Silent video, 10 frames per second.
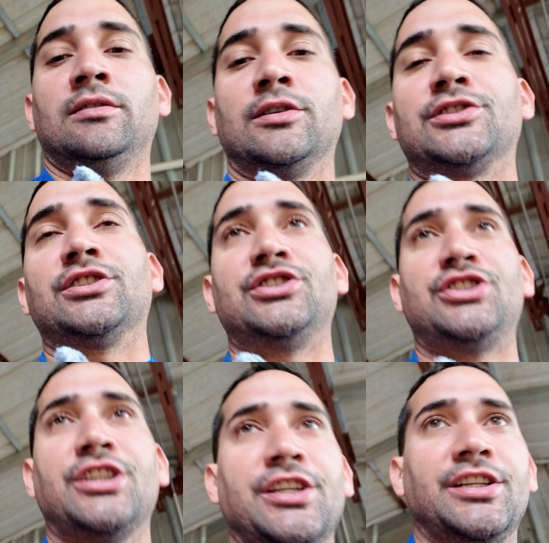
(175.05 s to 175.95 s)
there's a
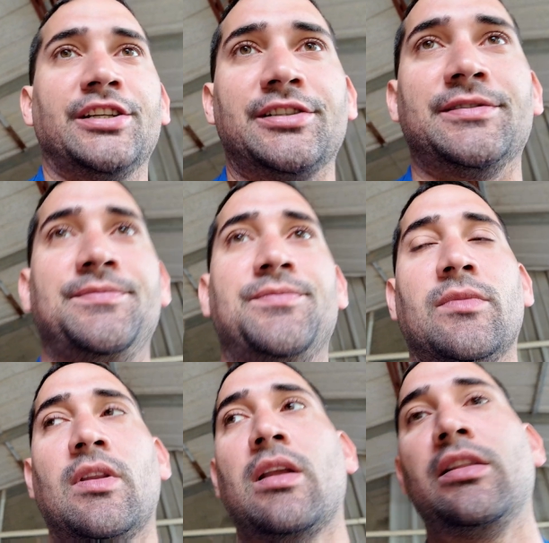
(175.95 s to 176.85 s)
chicken here.
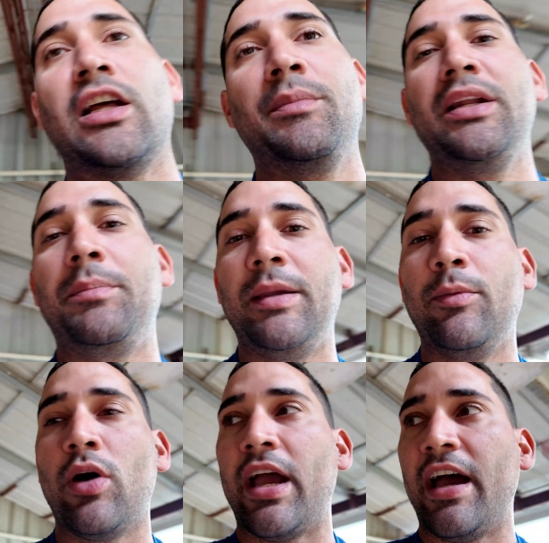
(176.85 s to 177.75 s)
Not many
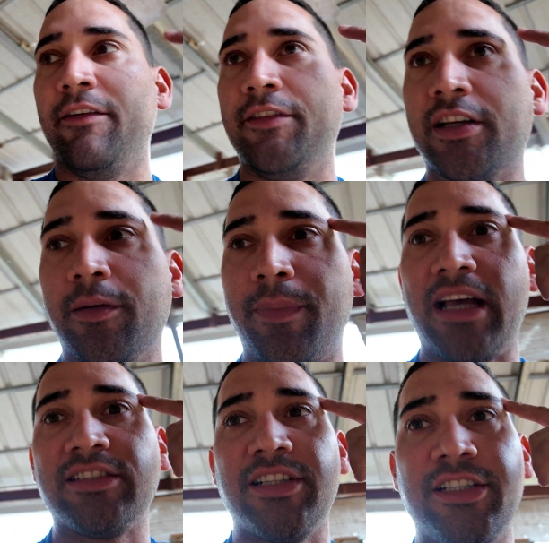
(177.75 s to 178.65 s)
people have the
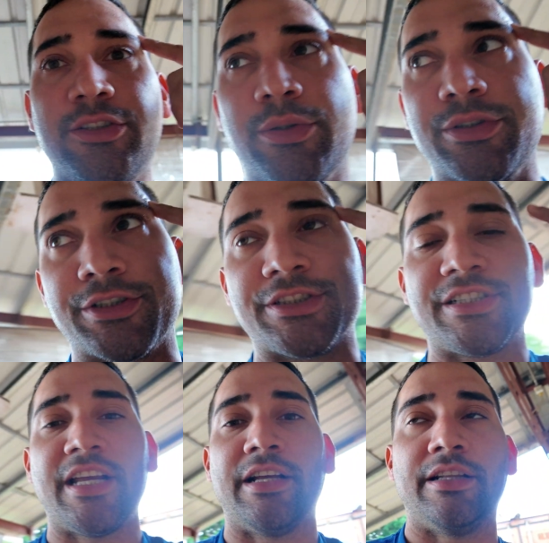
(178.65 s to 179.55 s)
capacity to
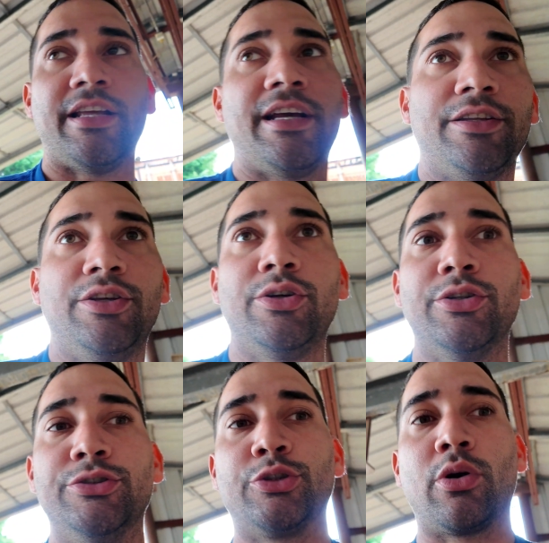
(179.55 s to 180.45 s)
understand that you
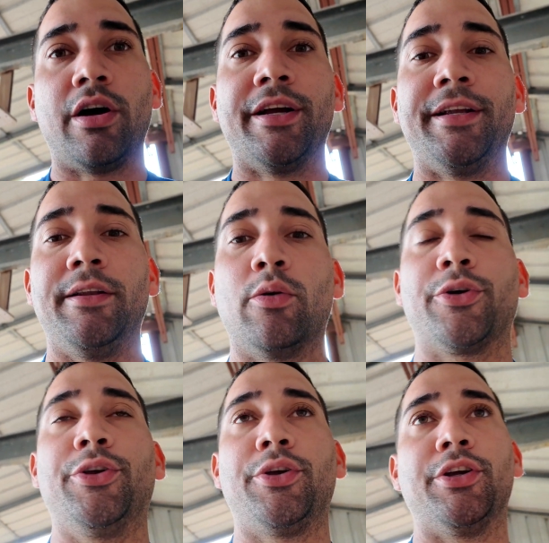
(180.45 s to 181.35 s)
could draw it or
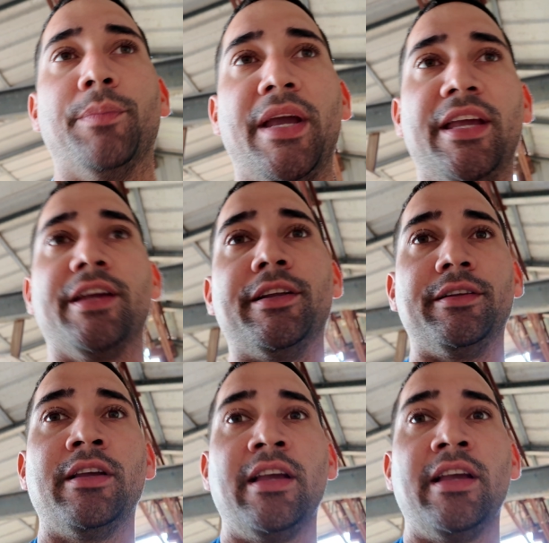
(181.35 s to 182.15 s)
you make it,